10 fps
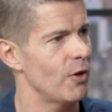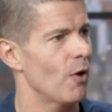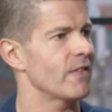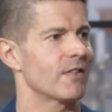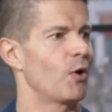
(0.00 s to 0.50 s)
You
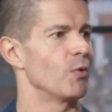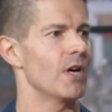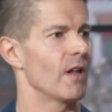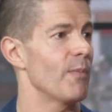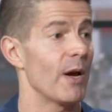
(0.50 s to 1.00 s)
don't have to go
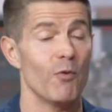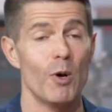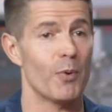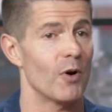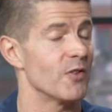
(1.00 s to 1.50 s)
tell everybody. If you
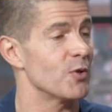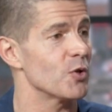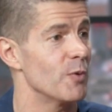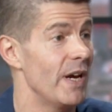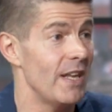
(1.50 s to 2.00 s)
want to put it on
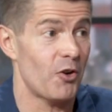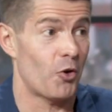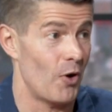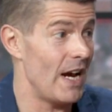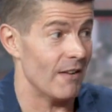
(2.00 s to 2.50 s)
social media,
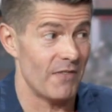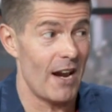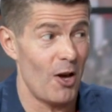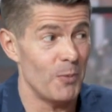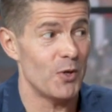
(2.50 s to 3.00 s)
great. If
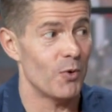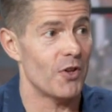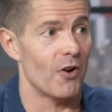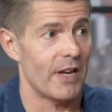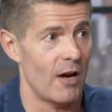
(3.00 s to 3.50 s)
that helps you
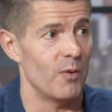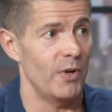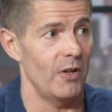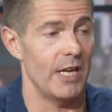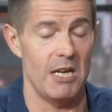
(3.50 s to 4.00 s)
with your
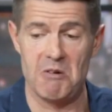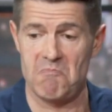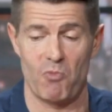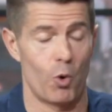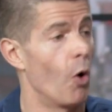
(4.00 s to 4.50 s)
accountability,
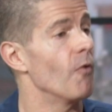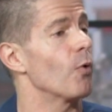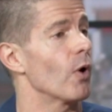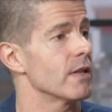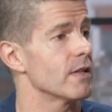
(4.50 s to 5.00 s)
go
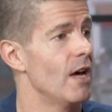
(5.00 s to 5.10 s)
for it.